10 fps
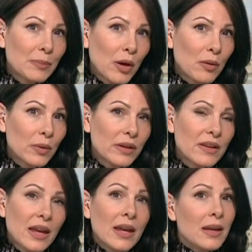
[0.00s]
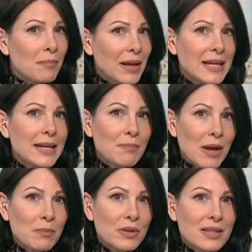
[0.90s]
But with many
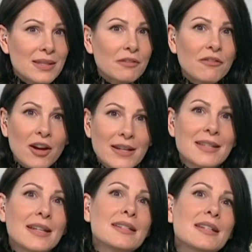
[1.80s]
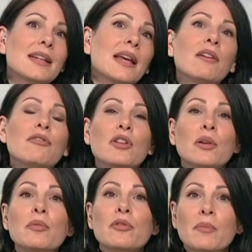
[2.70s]
members self isolating now for a
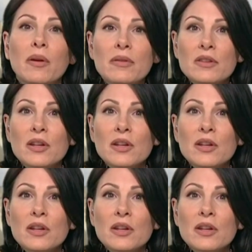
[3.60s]
number of months,